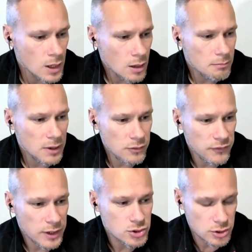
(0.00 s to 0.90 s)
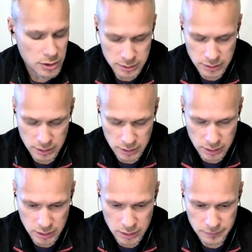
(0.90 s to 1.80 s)
manufacturing,
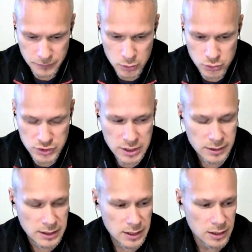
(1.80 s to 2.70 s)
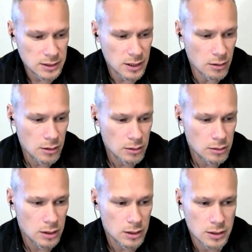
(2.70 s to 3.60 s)
you see the
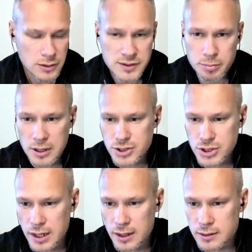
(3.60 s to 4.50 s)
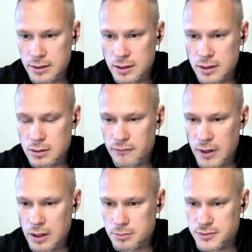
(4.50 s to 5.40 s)
whole supply chain
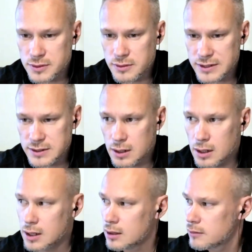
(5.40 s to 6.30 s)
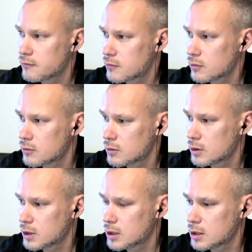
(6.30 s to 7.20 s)
develops drastically
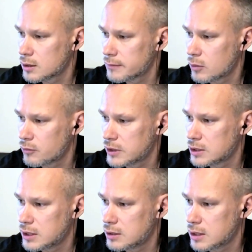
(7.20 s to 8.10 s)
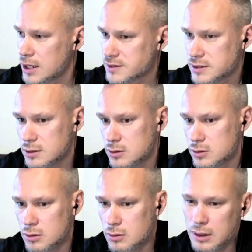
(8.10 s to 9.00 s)
for over the last, I don't
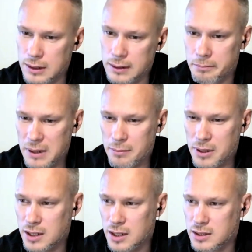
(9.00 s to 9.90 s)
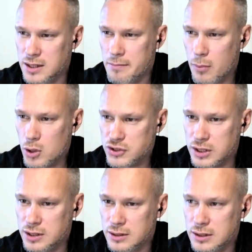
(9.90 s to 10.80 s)
know, maybe the most
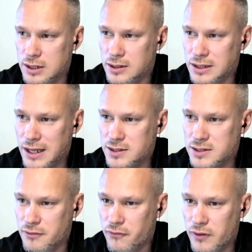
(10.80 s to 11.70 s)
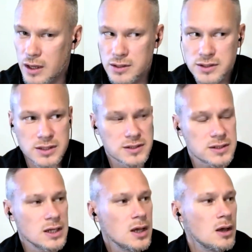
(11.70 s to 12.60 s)
intensive phase is
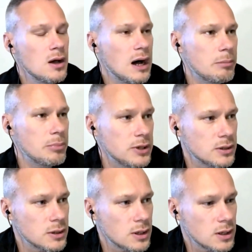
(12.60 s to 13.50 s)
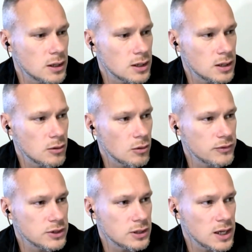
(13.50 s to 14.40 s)
happening over
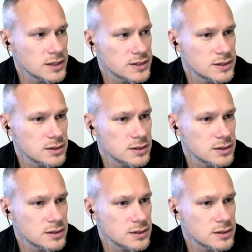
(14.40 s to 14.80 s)
the last